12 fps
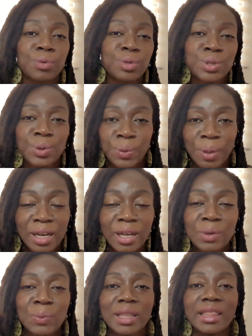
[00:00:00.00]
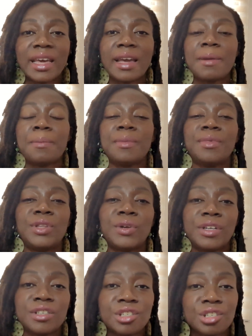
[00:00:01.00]
what's going on with them, their
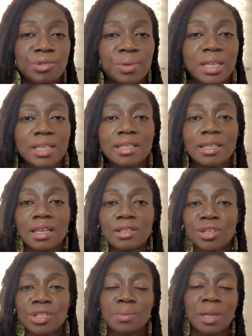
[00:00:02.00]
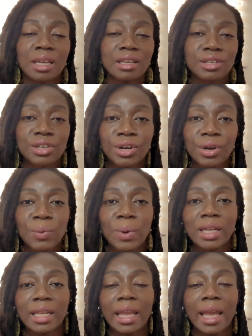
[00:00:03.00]
industries, and just making sure
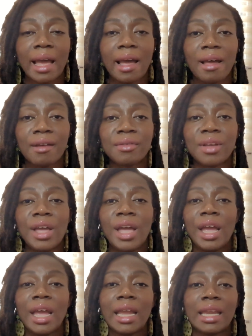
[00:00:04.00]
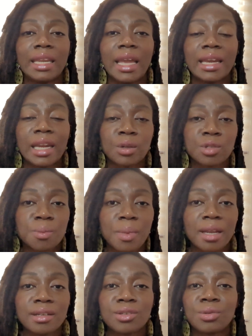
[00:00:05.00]
when they have any
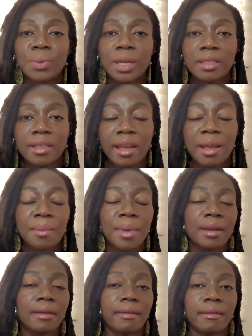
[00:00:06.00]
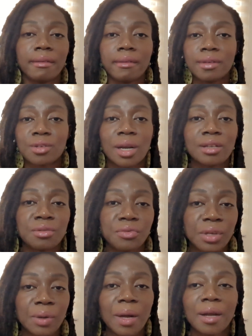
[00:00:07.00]
announcement to read them and try to
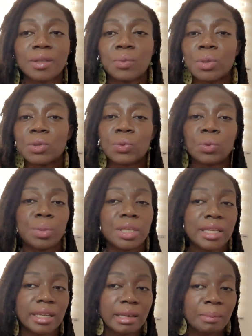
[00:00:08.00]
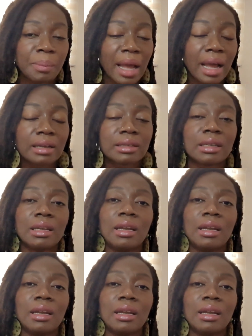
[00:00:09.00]
figure out what will be the impact